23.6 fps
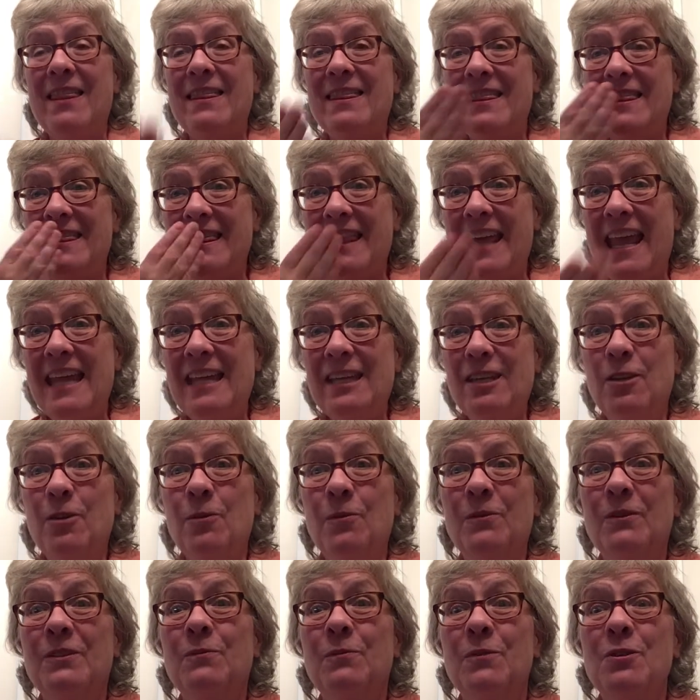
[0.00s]
Thank
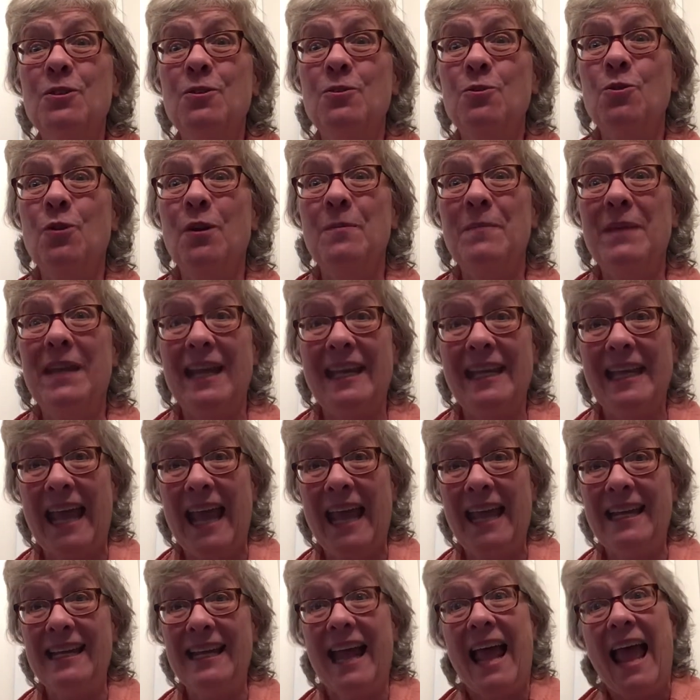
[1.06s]
you. Would you join me
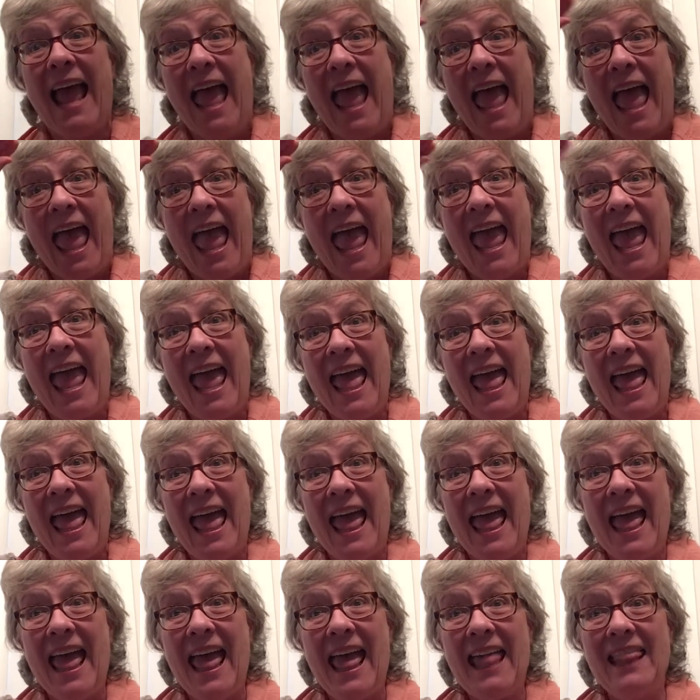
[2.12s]
again?
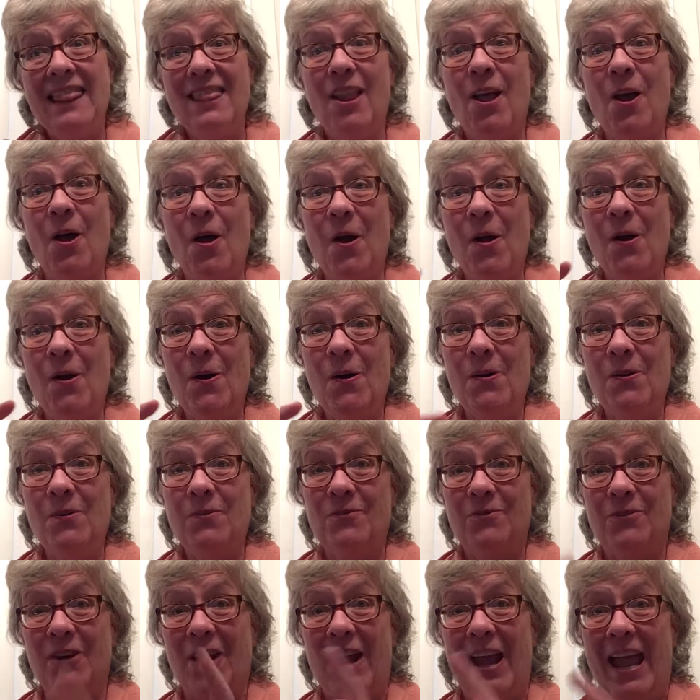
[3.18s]
Hello,
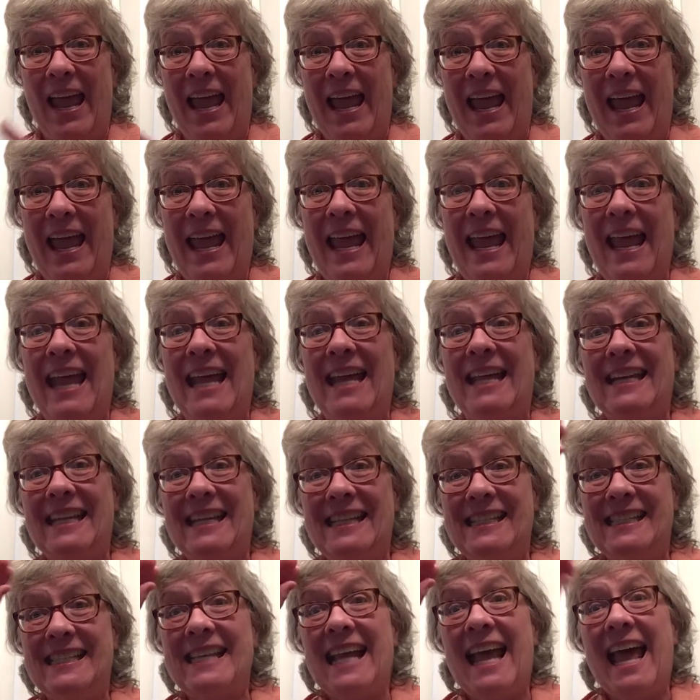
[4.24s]

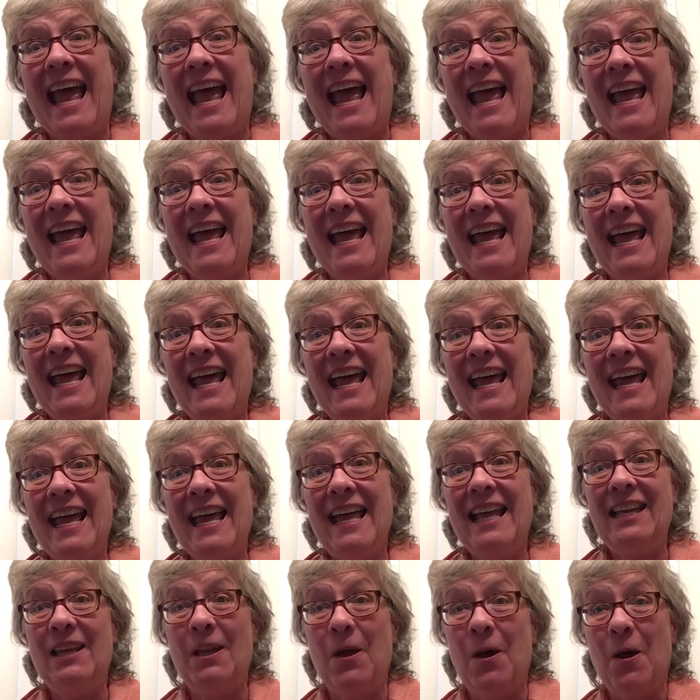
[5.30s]
friends.
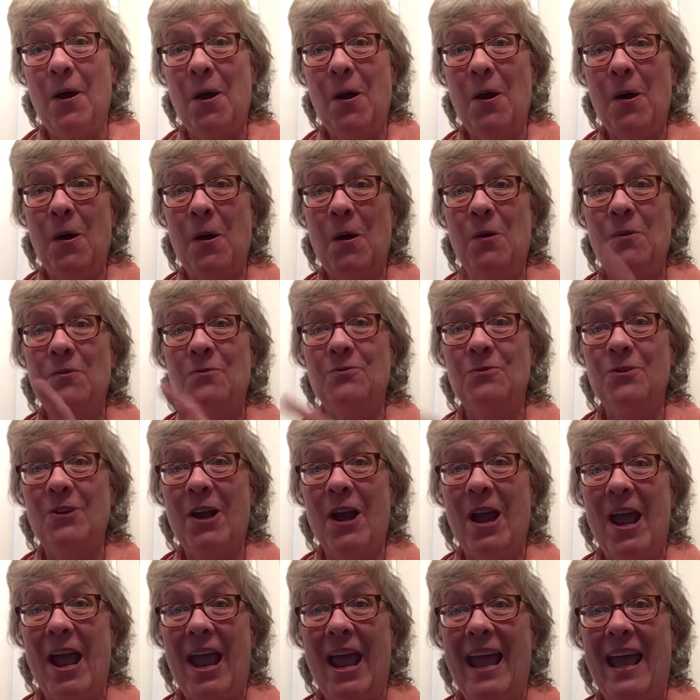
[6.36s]
Hello,
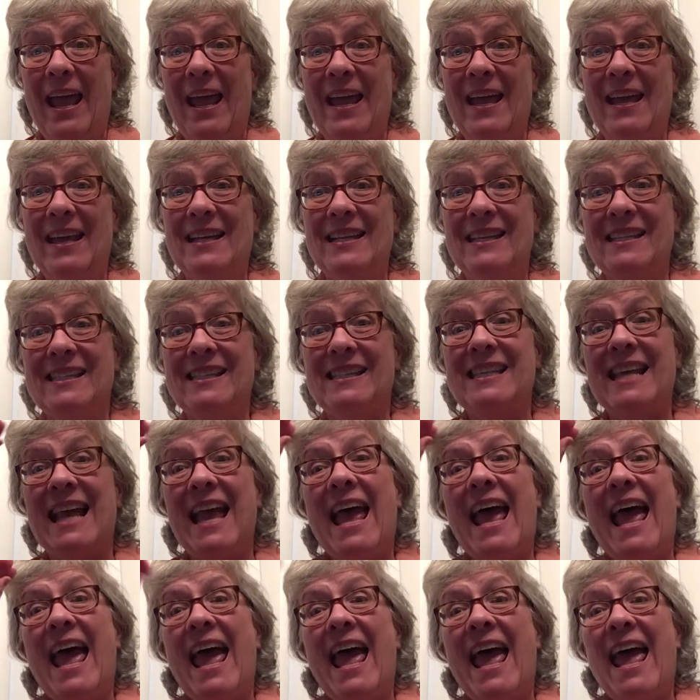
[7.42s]
friends.
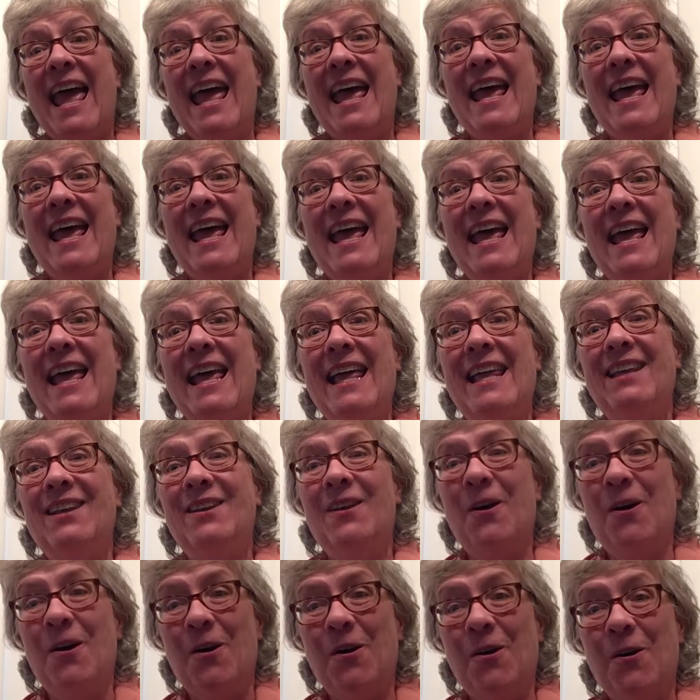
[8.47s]

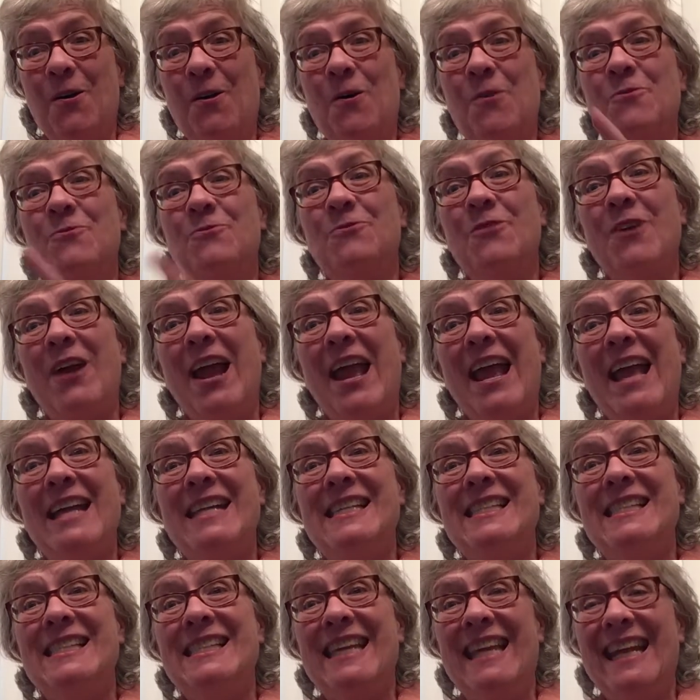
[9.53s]
Hello,
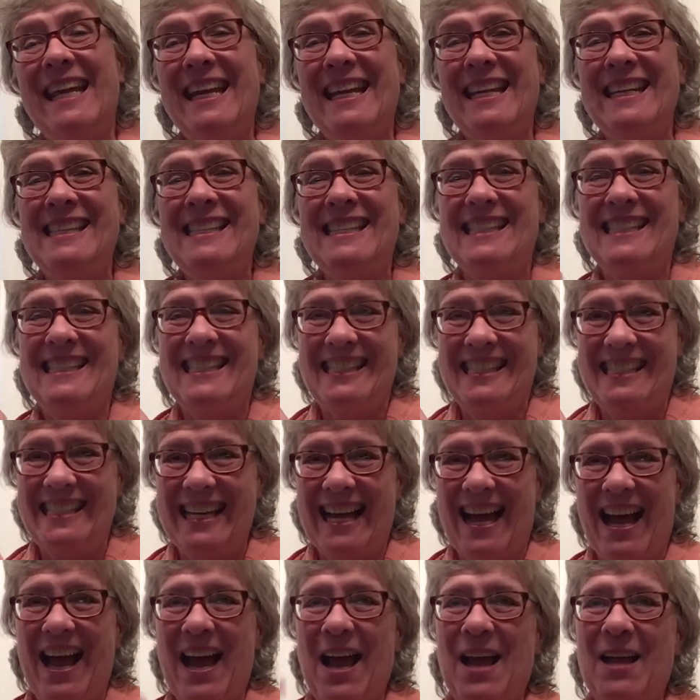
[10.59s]
friends. It's
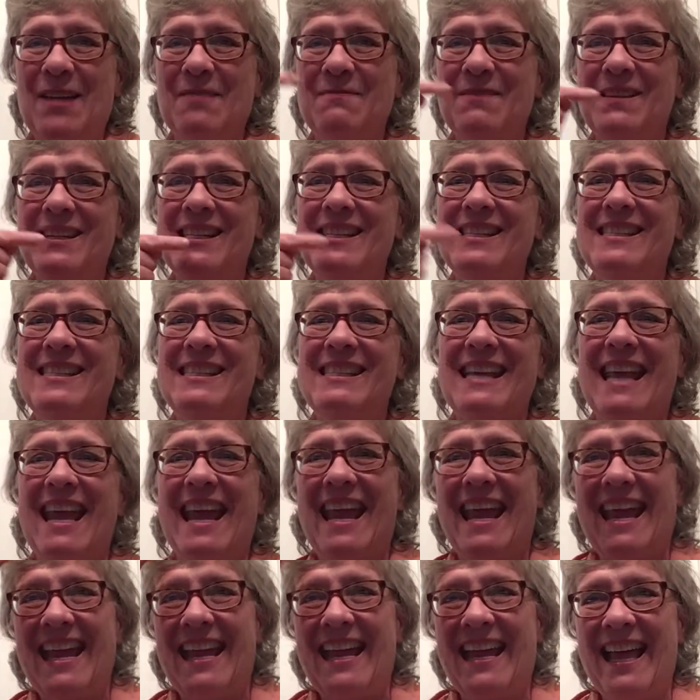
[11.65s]
time to
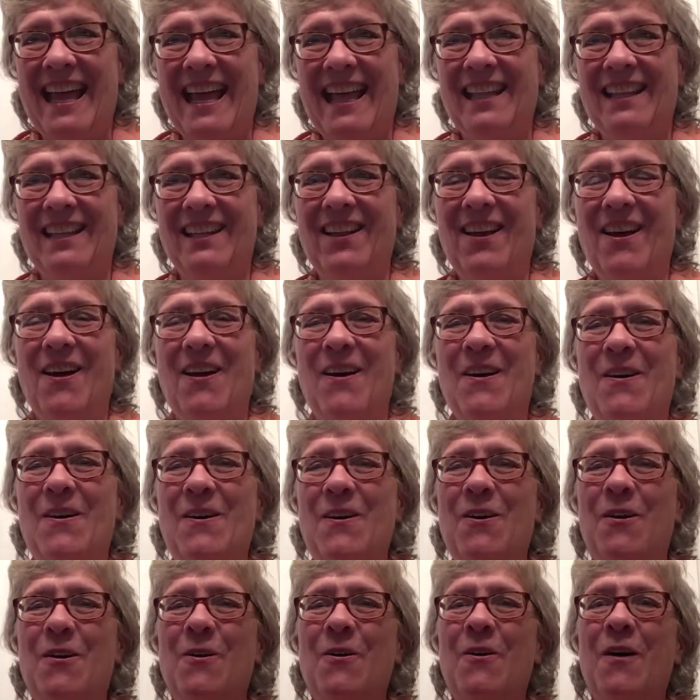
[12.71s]
say
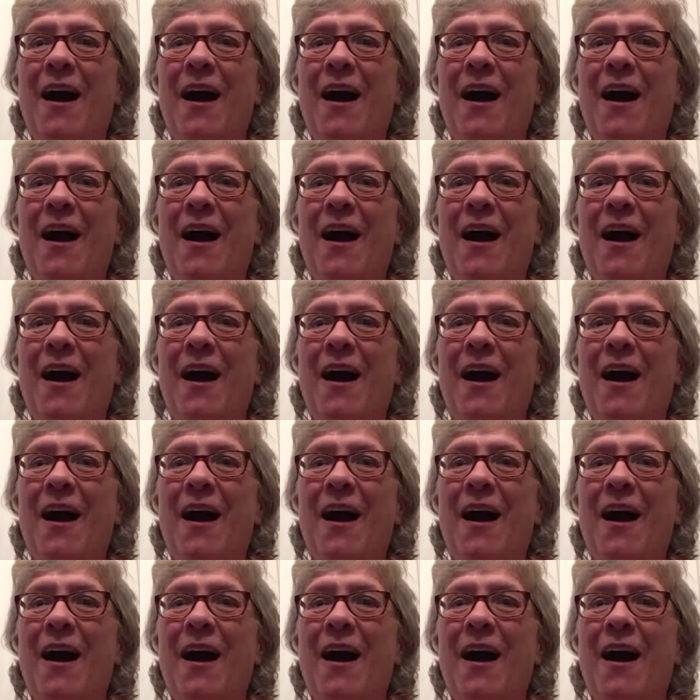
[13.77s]
hello.